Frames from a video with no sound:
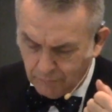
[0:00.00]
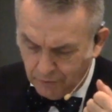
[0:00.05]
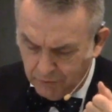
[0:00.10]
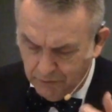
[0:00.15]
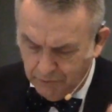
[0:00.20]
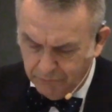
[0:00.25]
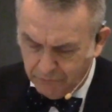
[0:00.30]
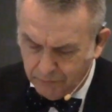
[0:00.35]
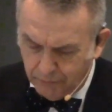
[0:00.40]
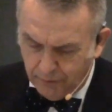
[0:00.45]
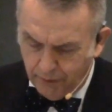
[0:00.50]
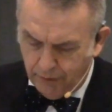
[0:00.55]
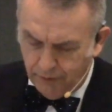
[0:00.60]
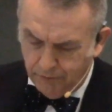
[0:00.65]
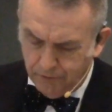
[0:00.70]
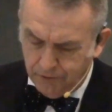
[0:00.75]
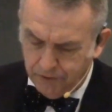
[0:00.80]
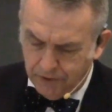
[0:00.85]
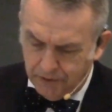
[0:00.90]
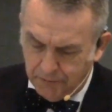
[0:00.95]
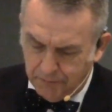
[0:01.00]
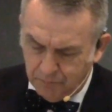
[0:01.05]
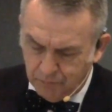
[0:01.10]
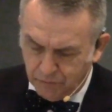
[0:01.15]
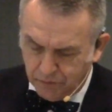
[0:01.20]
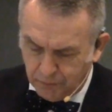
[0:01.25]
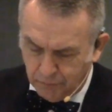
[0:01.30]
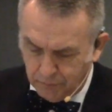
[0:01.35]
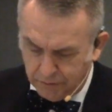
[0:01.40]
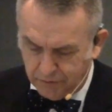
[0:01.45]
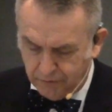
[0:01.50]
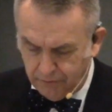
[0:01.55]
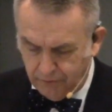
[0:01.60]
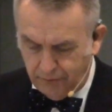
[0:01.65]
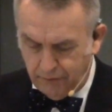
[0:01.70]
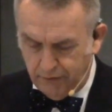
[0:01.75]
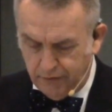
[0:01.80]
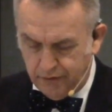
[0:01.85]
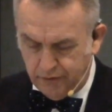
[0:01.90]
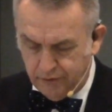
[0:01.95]
You have crowned him with
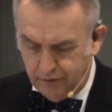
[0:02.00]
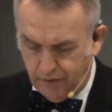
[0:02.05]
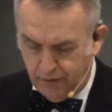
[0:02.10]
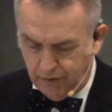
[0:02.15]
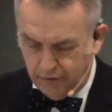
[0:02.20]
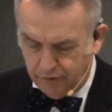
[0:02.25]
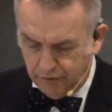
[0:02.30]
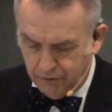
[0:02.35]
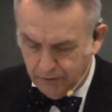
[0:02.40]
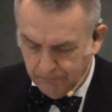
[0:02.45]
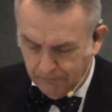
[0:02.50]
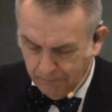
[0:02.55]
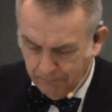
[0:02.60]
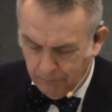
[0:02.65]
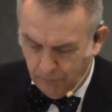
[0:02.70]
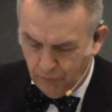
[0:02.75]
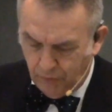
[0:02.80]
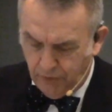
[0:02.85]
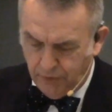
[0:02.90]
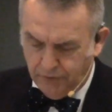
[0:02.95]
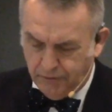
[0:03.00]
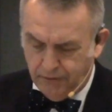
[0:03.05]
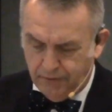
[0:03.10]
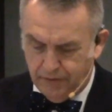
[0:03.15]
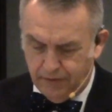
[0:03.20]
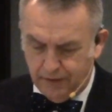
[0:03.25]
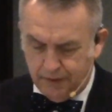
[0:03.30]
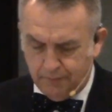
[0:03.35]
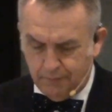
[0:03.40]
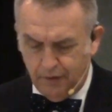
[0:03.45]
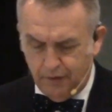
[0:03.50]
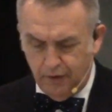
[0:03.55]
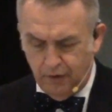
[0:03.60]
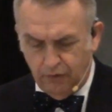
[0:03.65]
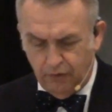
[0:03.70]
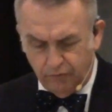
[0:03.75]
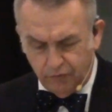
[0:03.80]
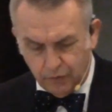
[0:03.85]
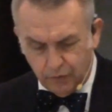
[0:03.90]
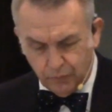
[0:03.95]
glory and honor. You have appointed him
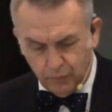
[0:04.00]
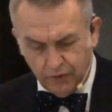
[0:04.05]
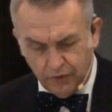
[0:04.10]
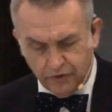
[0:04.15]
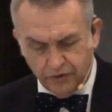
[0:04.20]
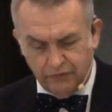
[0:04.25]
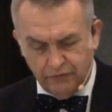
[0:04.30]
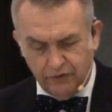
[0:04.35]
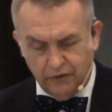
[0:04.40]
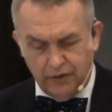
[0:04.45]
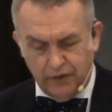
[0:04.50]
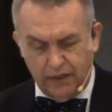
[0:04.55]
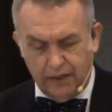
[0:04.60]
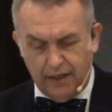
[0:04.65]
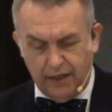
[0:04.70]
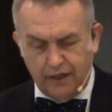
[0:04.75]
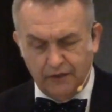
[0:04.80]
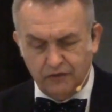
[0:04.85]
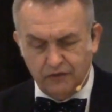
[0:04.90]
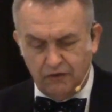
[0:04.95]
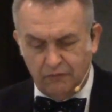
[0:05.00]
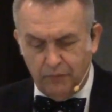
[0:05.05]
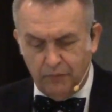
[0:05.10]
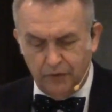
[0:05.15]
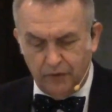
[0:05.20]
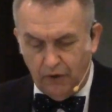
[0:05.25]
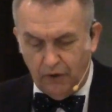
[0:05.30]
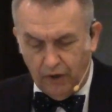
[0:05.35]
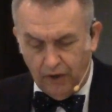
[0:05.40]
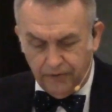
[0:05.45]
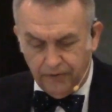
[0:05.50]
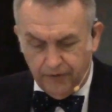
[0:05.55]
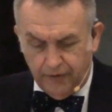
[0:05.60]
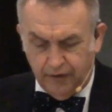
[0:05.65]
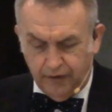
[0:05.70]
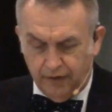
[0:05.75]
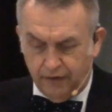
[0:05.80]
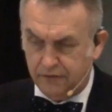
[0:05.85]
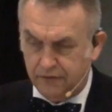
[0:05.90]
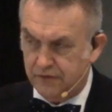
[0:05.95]
over the works of your hands. You have put all
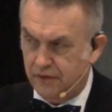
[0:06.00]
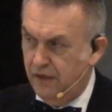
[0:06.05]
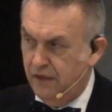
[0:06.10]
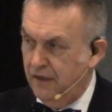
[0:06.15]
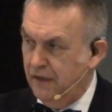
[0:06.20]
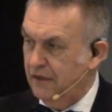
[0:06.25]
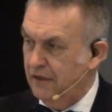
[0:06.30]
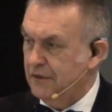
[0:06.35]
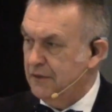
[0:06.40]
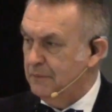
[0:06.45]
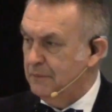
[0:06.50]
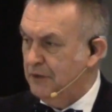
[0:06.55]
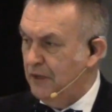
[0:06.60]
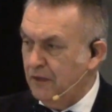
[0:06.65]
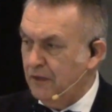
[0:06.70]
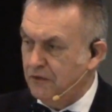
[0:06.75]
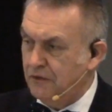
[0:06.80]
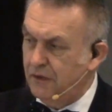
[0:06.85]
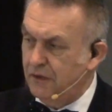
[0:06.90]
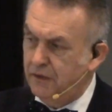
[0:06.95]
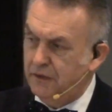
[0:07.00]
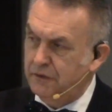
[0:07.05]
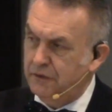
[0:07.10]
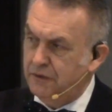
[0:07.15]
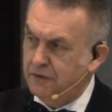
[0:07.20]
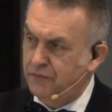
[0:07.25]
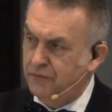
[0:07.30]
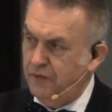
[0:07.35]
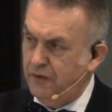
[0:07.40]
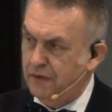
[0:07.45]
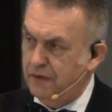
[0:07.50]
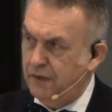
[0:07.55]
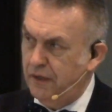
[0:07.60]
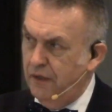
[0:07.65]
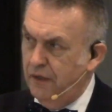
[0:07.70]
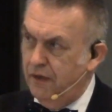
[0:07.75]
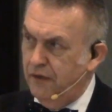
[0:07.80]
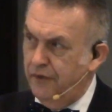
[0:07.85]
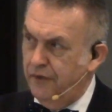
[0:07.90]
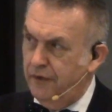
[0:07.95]
things in subjection under his feet.
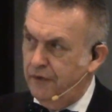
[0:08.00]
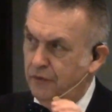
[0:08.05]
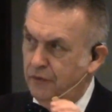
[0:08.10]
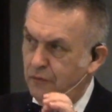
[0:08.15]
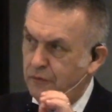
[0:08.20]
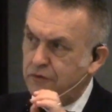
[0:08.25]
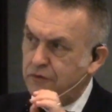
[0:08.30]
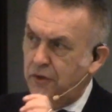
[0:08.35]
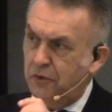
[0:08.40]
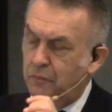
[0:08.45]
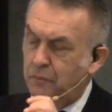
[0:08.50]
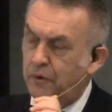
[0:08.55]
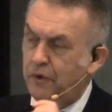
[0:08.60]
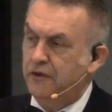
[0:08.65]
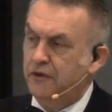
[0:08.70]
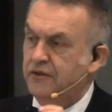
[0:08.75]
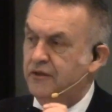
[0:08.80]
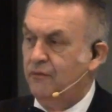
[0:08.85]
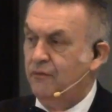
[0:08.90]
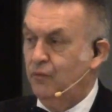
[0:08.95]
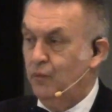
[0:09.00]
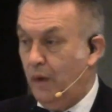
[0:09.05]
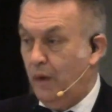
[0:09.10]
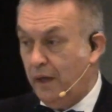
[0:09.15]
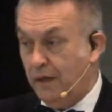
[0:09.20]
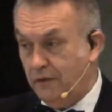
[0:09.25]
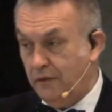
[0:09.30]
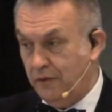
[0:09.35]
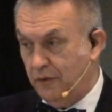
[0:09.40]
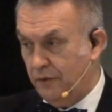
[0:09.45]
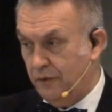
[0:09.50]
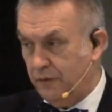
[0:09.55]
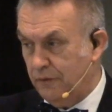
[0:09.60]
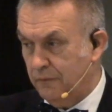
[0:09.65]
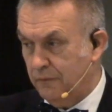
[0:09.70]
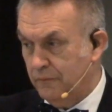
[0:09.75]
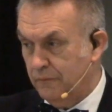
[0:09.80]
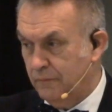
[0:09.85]
Those are words of wonder.